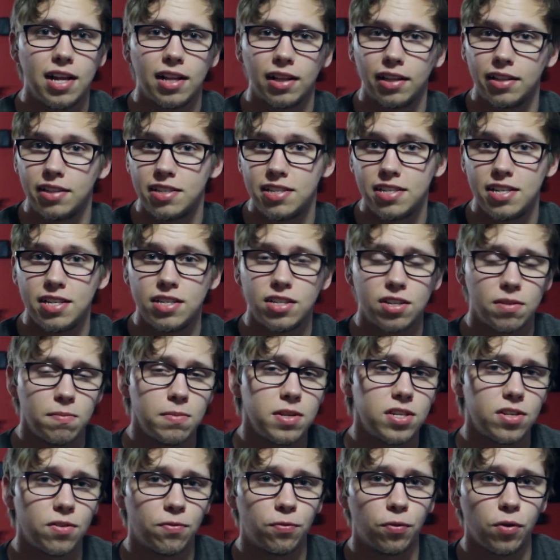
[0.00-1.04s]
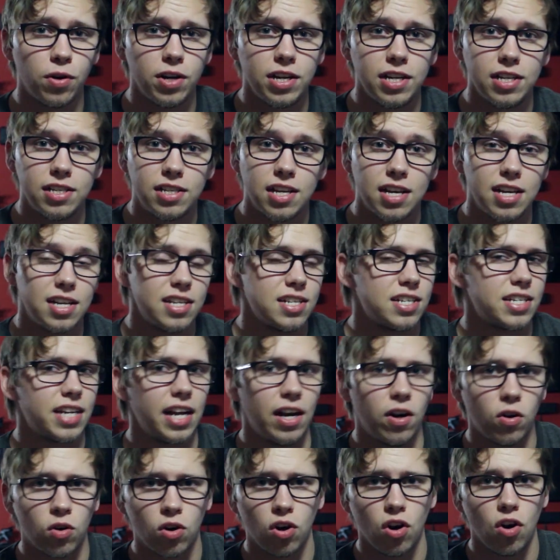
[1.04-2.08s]
Let's see some Mr. Freeze,
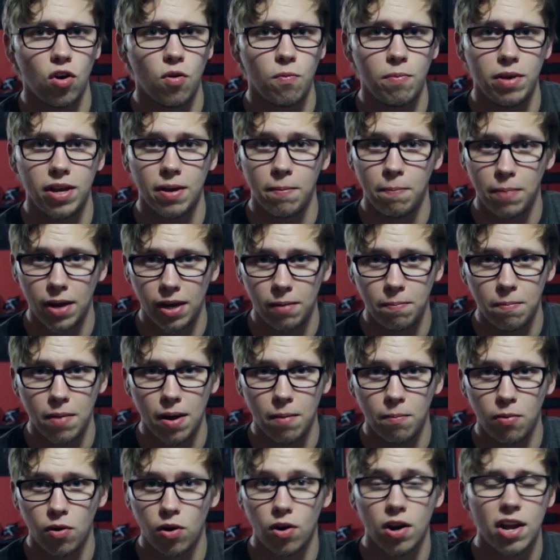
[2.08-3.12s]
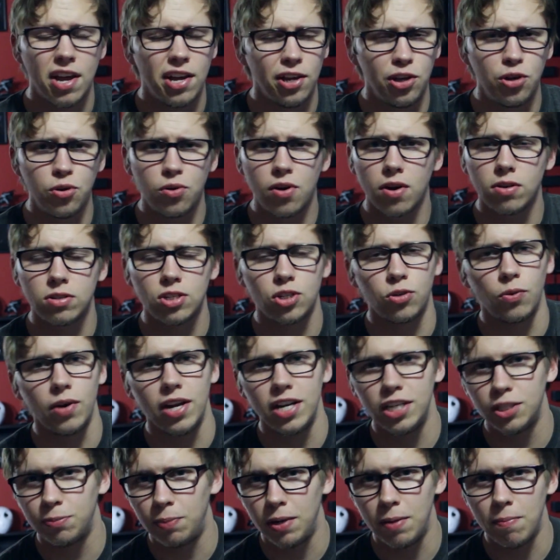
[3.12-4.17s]
Scarecrow be a big member, Hugo
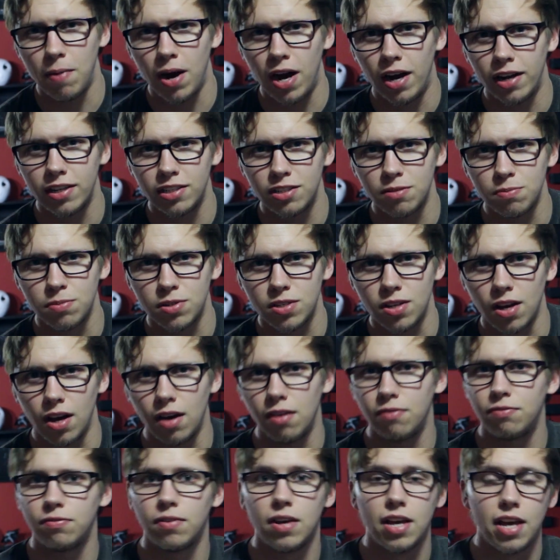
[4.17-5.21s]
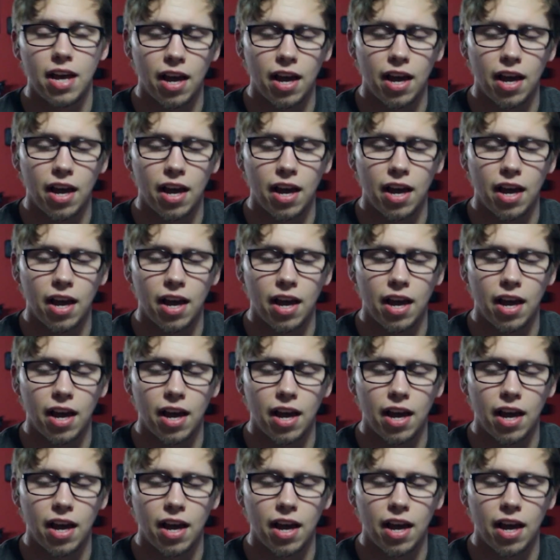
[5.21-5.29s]
Strange be behind some stuff,